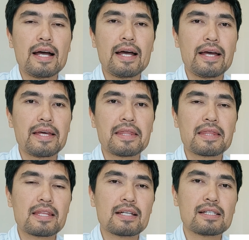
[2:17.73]

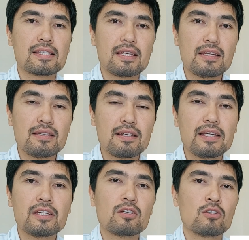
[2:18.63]
and send the
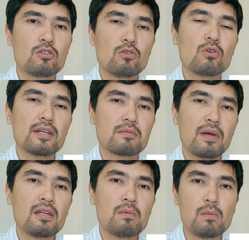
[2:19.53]
link to as
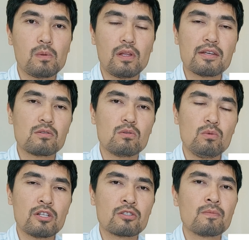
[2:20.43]
many people as you
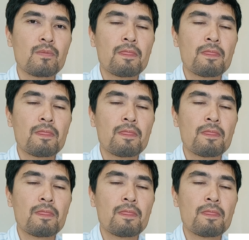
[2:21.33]
wish,